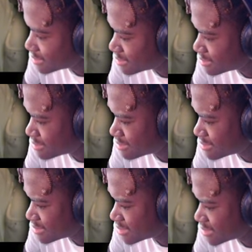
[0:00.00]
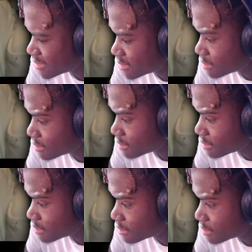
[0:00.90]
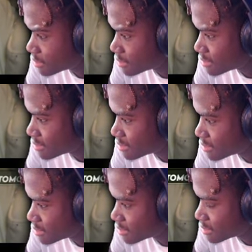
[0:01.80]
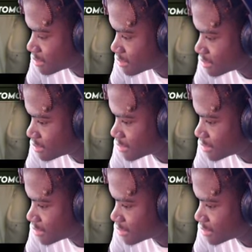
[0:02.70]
(not speaking)